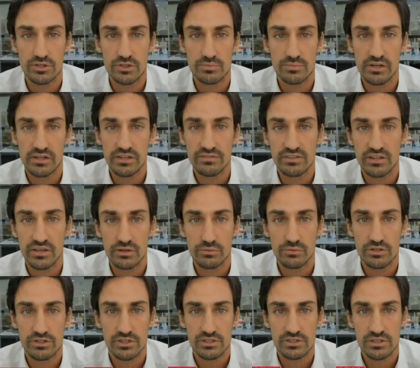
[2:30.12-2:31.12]
believed in,
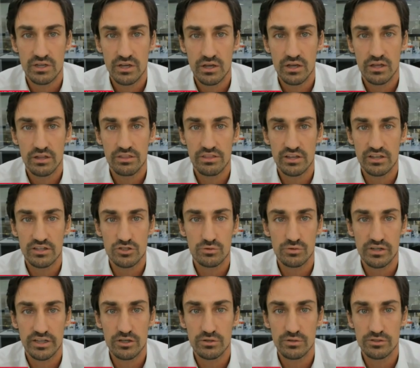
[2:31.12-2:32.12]
which is things are
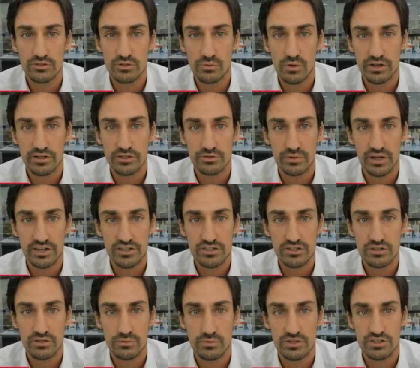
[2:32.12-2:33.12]
only going to one
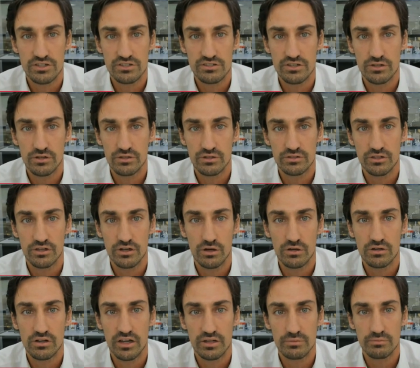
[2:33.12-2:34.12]
direction, which is, you know, the
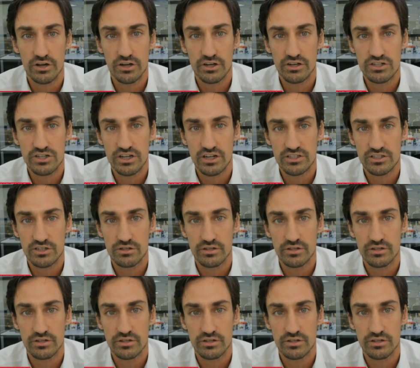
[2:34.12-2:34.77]
online market share is going to